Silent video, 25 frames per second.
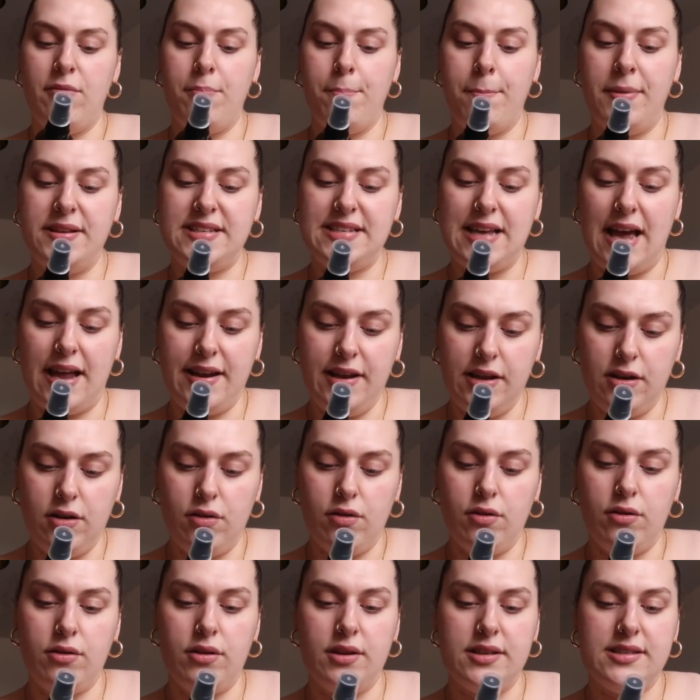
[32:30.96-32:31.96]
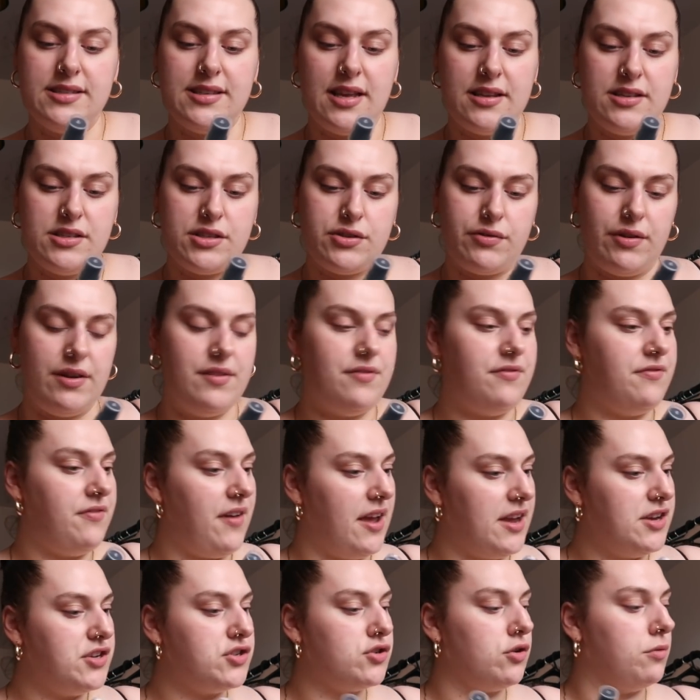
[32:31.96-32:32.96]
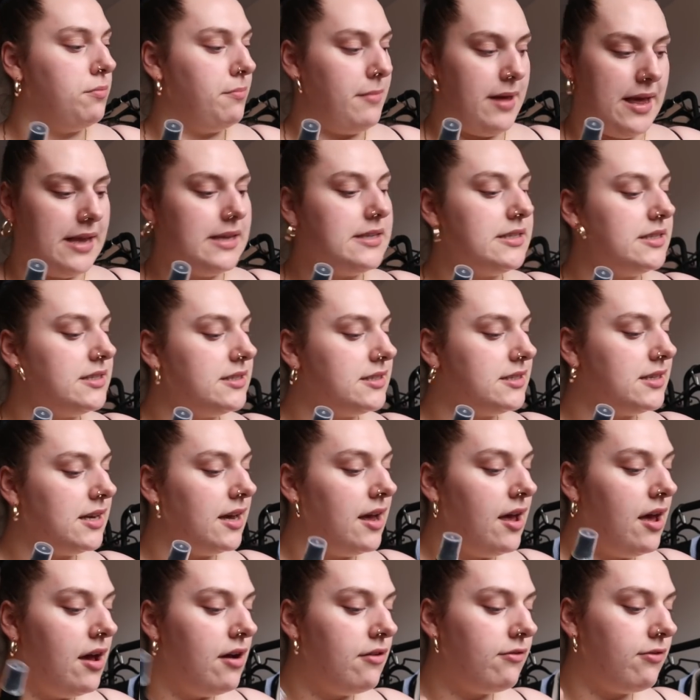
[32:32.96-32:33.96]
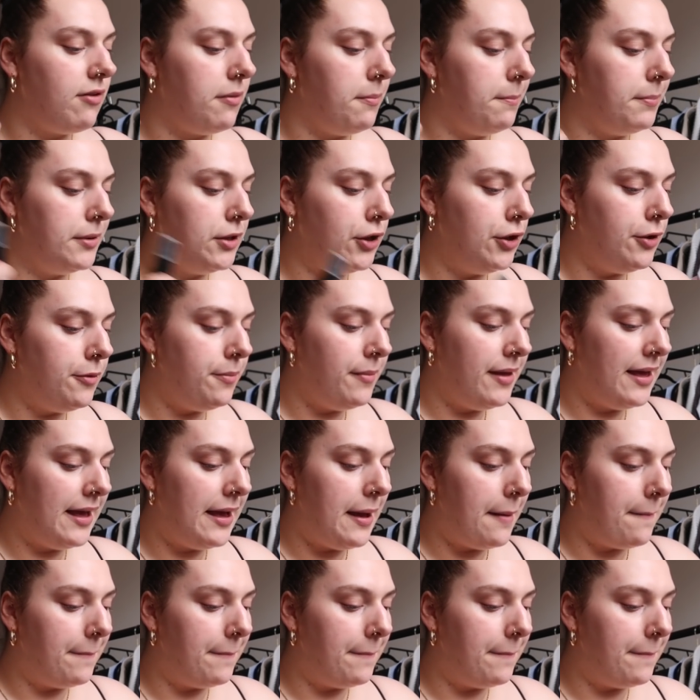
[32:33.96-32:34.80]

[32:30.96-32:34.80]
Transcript: Botanical Sensory Facial Mist from Blooming